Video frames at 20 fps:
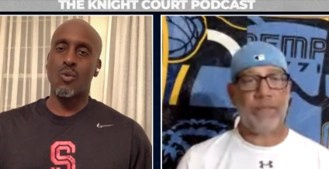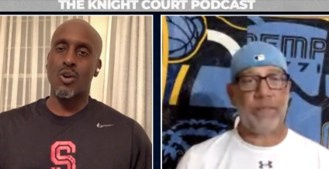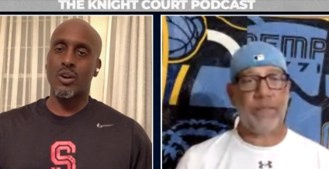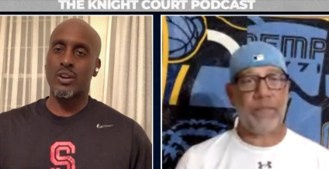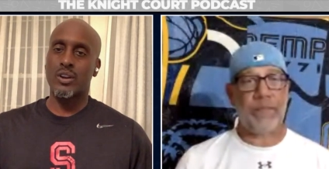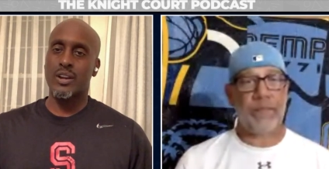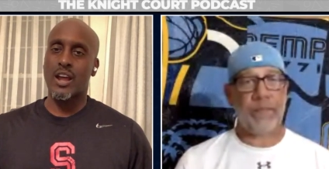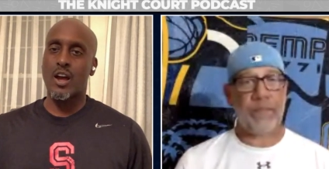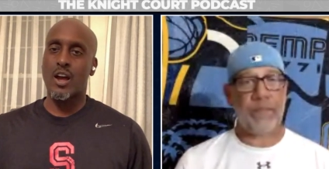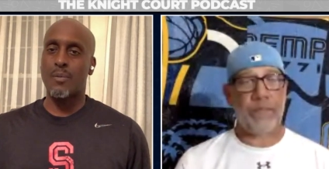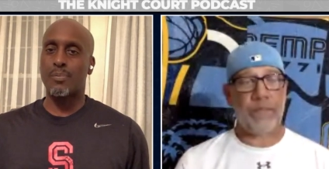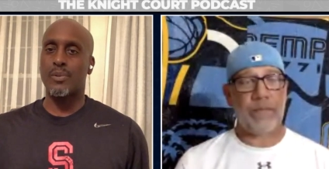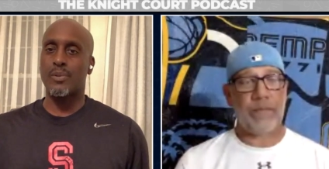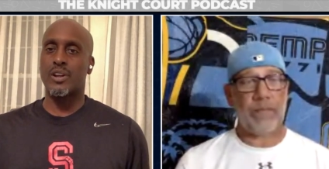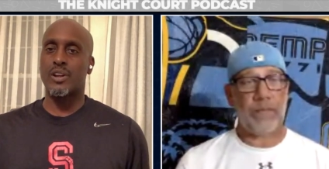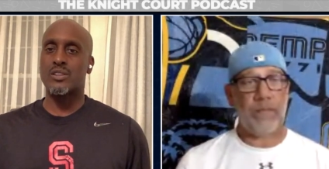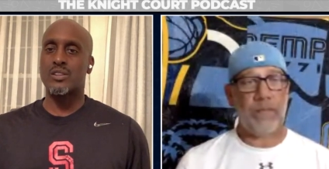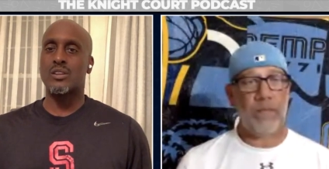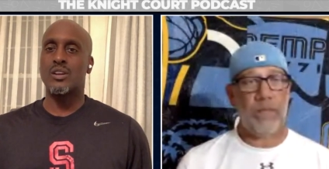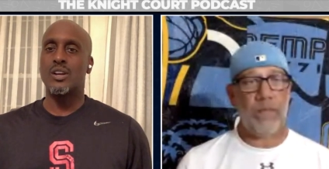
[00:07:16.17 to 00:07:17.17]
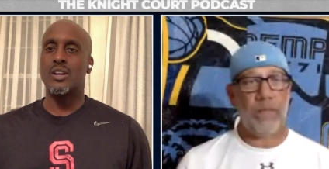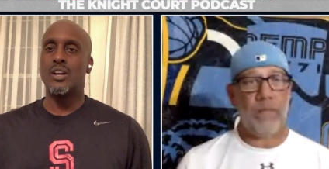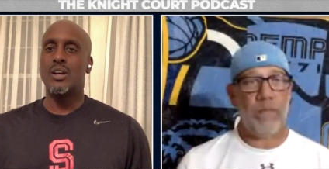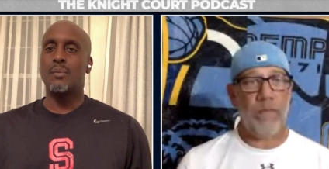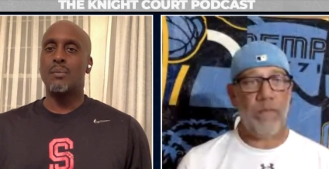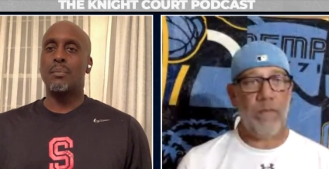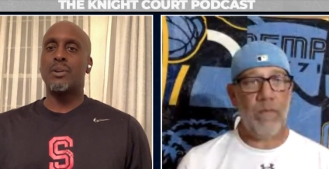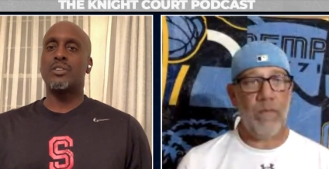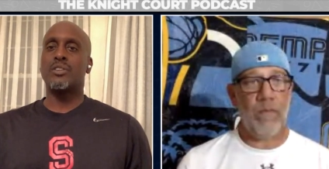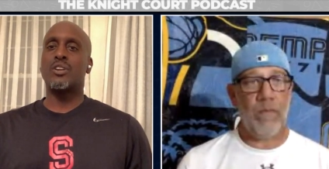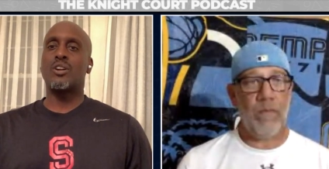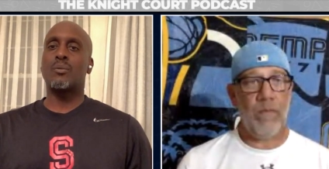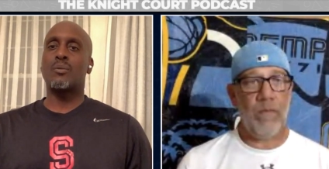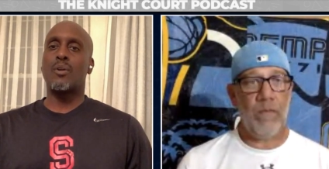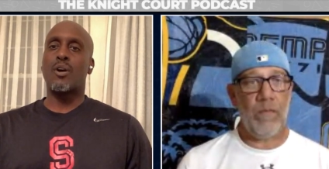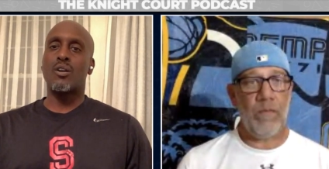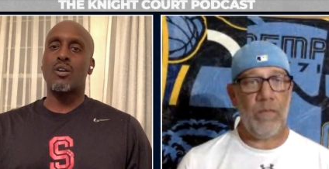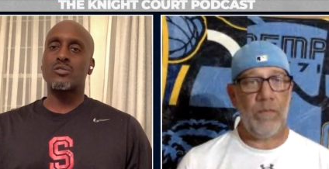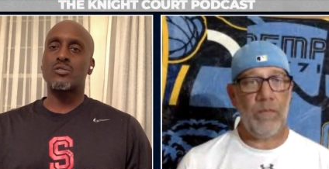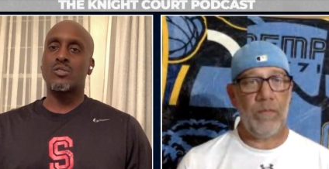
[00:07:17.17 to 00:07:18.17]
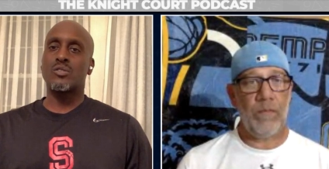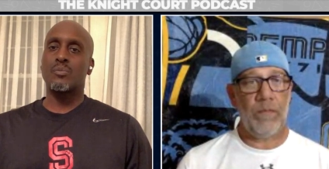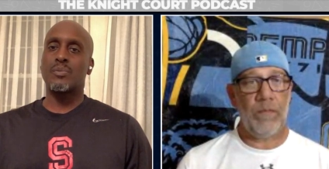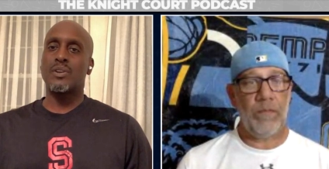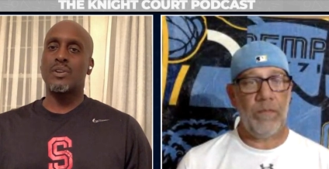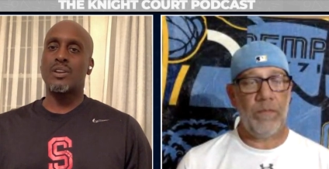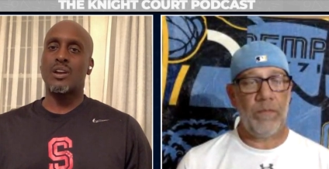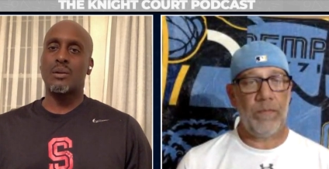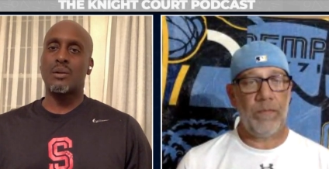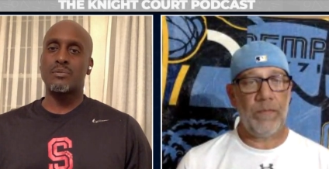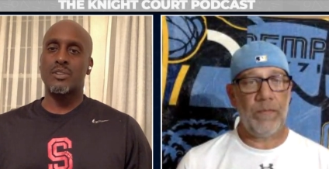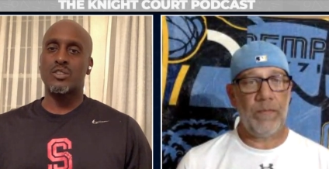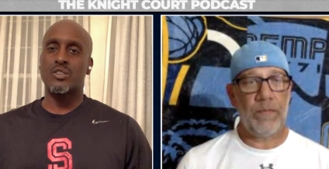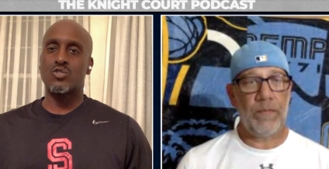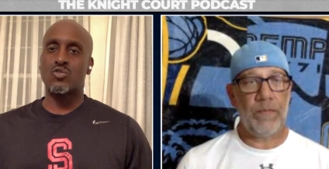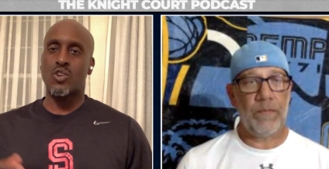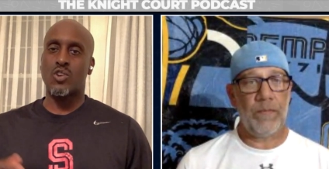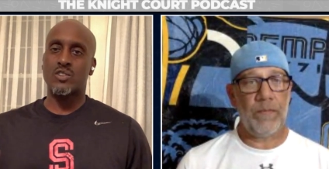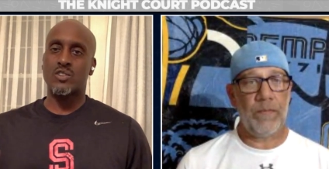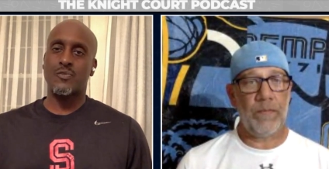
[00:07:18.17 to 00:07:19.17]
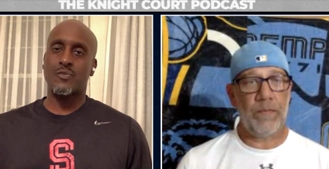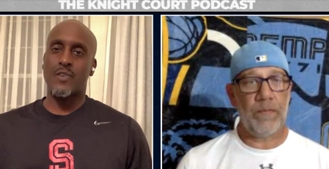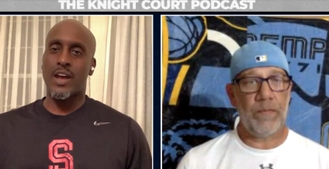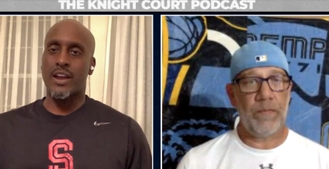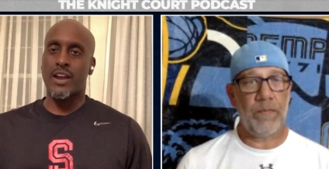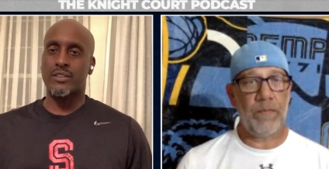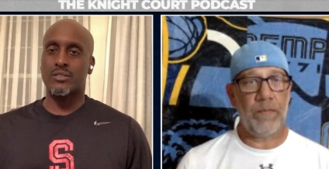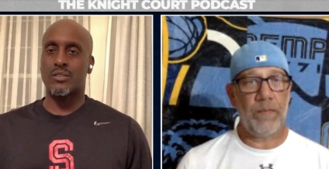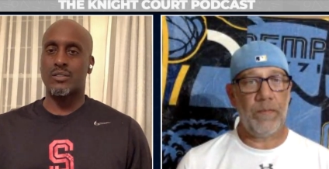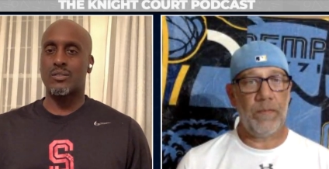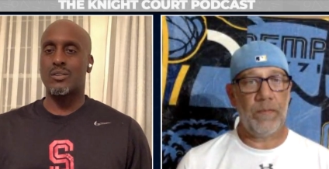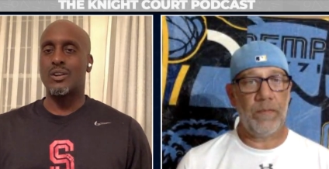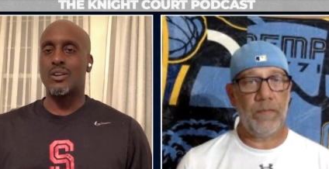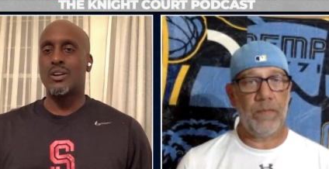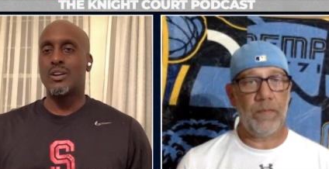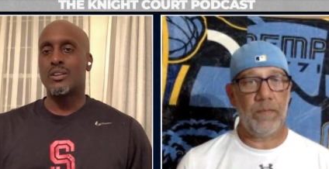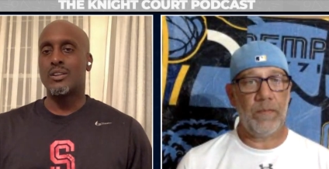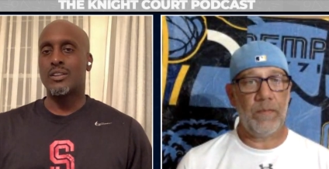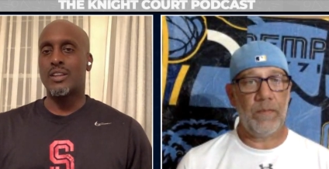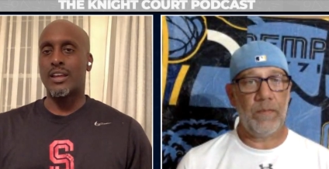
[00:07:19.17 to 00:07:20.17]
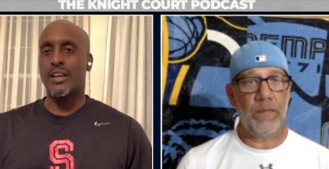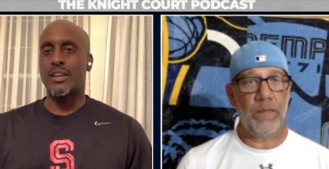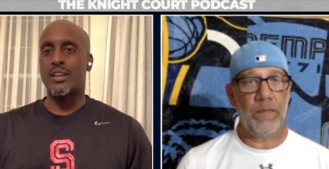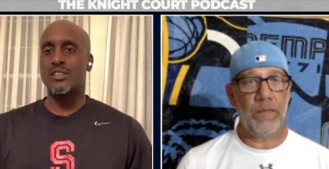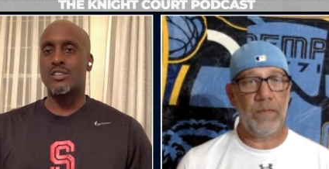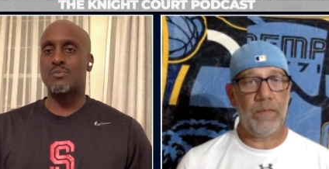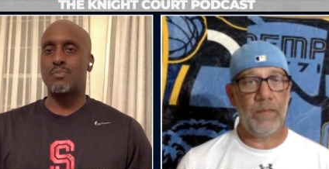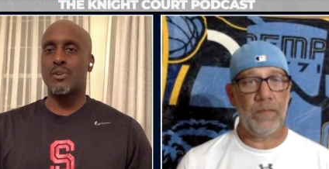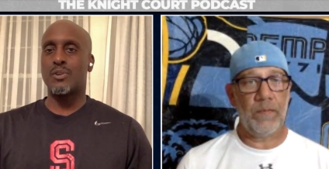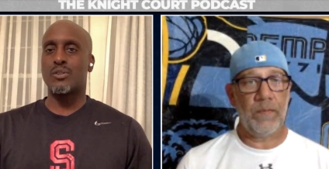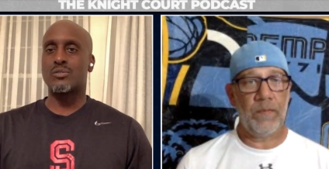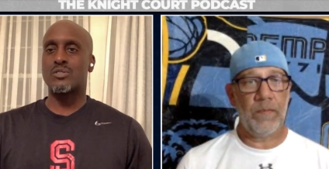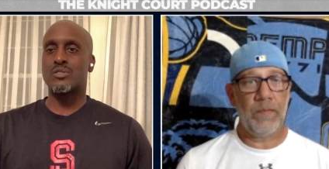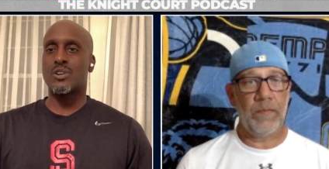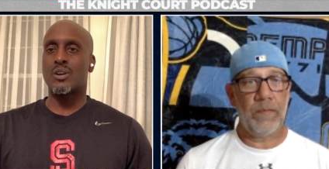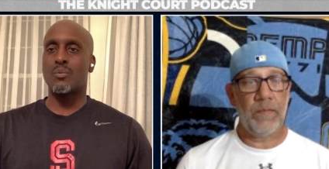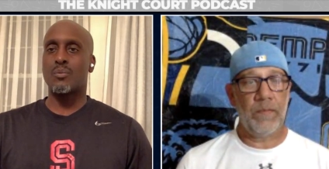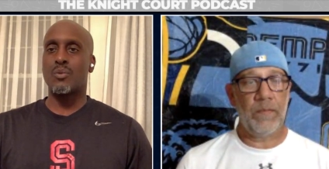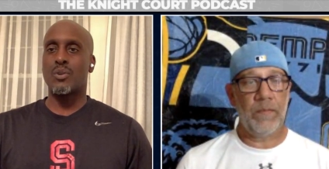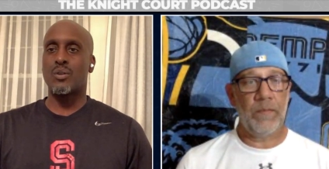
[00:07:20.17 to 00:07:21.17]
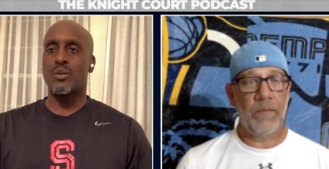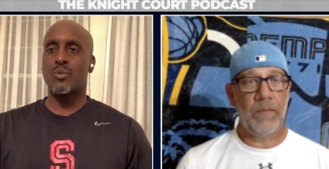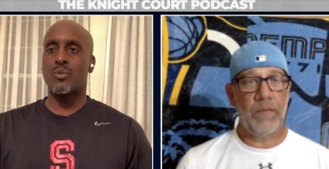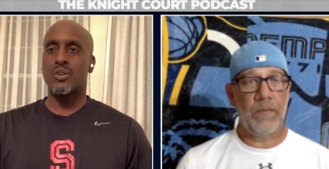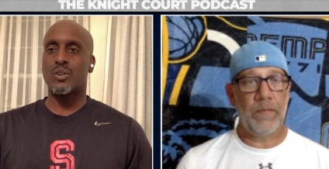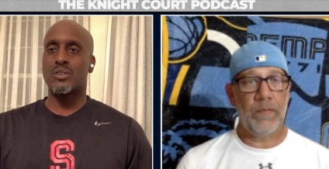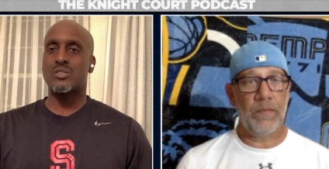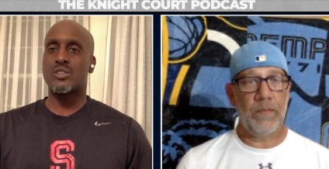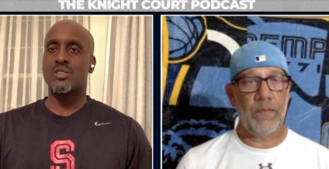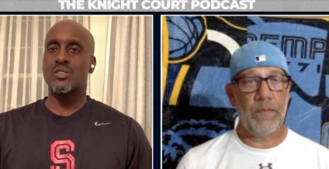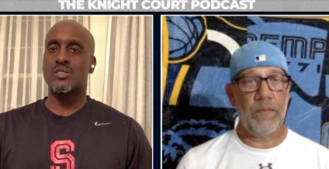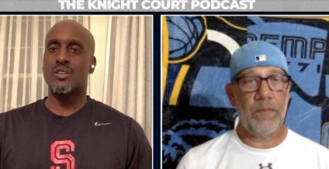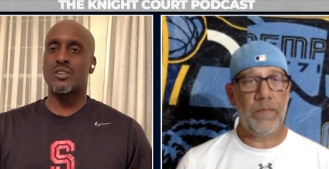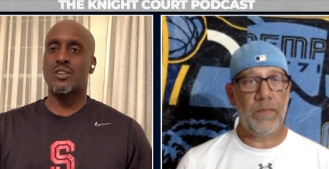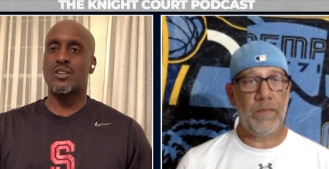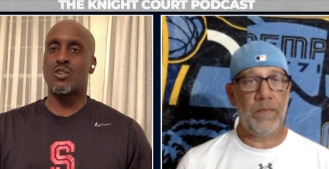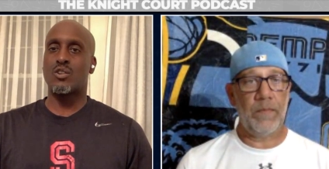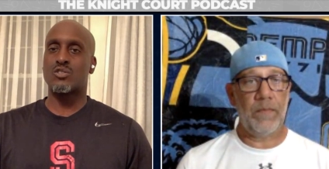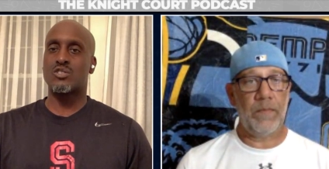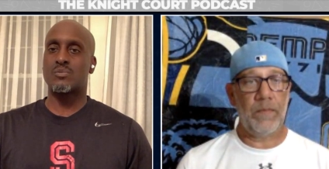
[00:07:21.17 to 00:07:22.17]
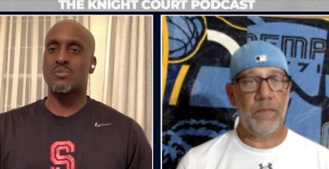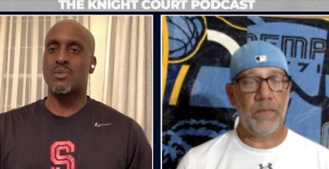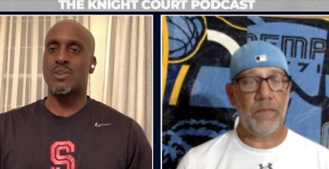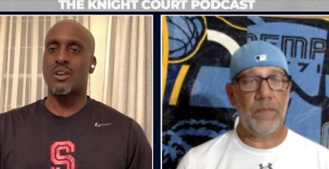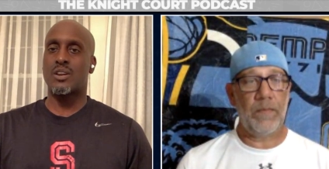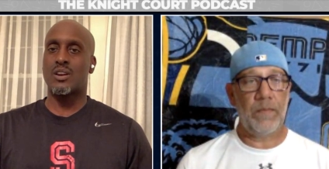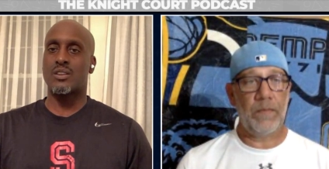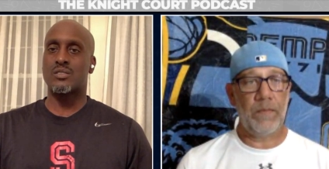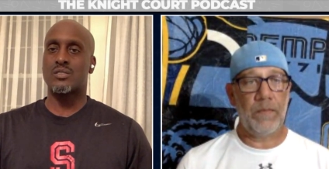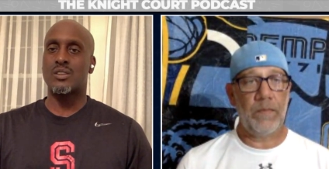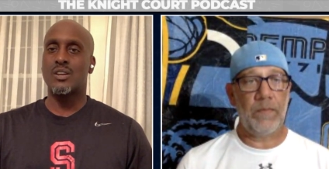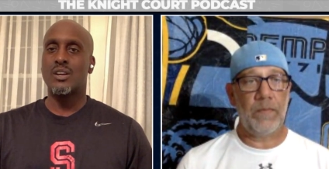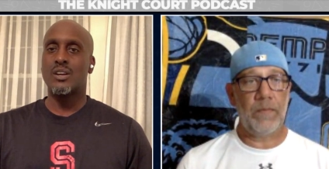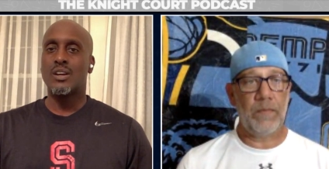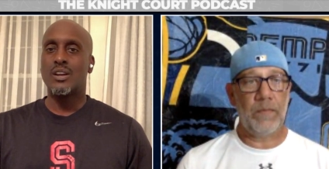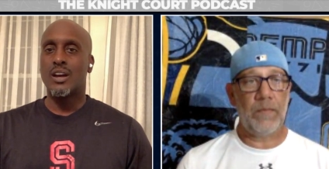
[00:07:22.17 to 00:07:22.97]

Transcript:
Speaker 1: working out players, but there also becomes a trust factor that gets built up with, with assistant coaches because